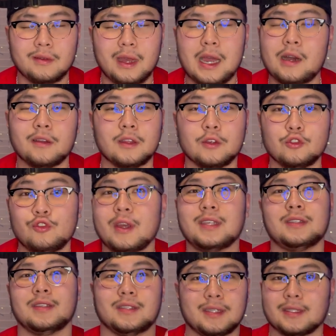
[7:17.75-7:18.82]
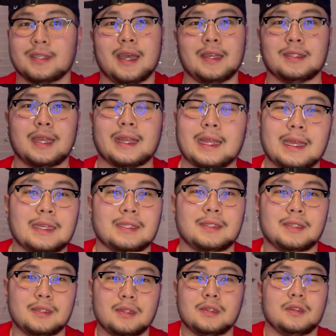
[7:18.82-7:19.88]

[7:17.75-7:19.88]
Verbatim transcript: I don't know, dress to success, I guess.